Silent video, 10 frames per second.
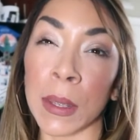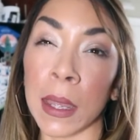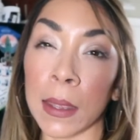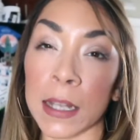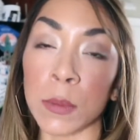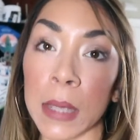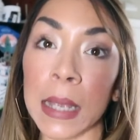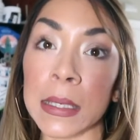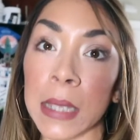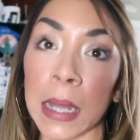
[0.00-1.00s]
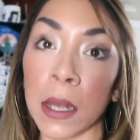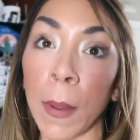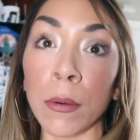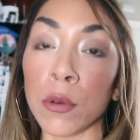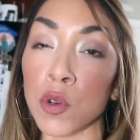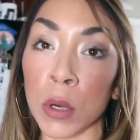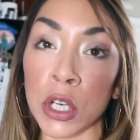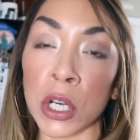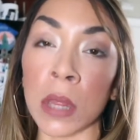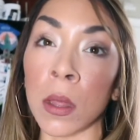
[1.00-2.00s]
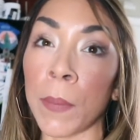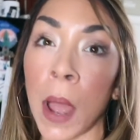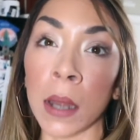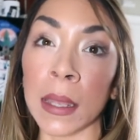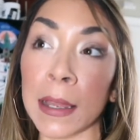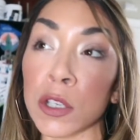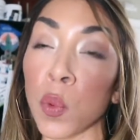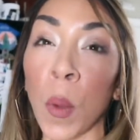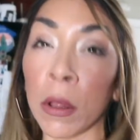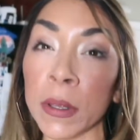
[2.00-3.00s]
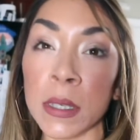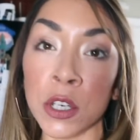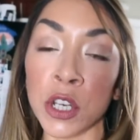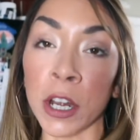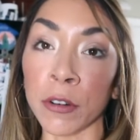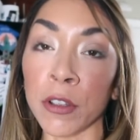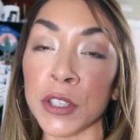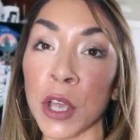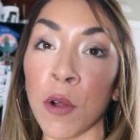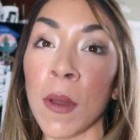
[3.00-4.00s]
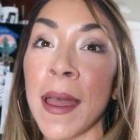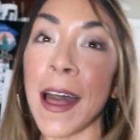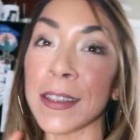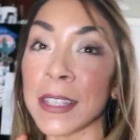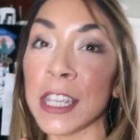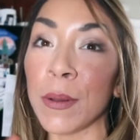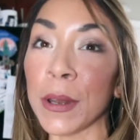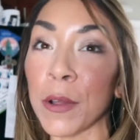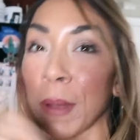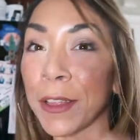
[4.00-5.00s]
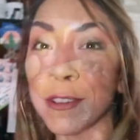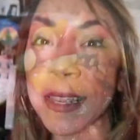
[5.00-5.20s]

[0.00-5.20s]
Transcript: me and gets me excited about nutrition and the body and just wellness in general. So I'll see you in a quick little